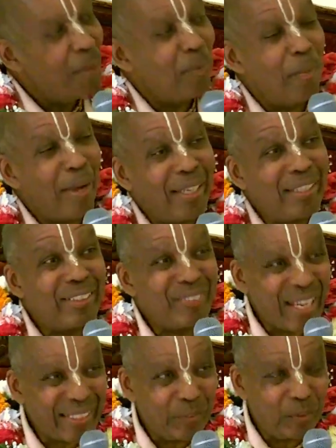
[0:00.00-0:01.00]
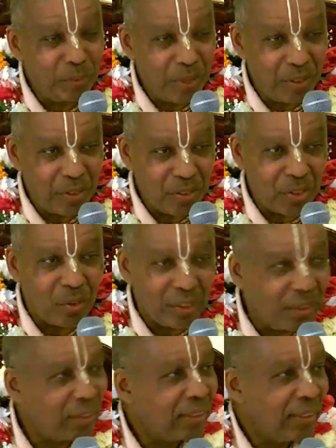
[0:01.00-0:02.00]
But by interacting with Mother
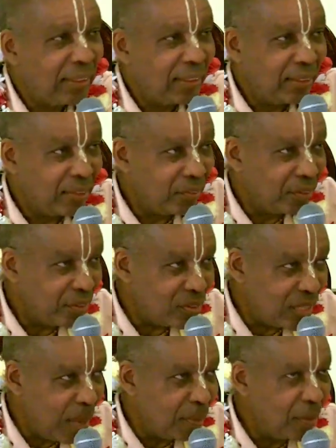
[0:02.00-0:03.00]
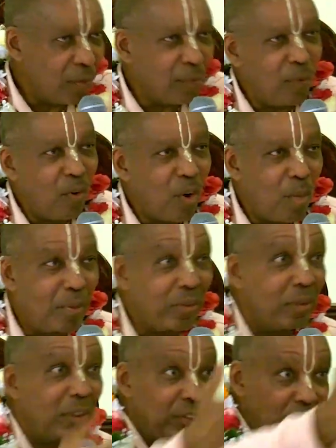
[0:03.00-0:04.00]
Yashoda, either in the Damodar form or in the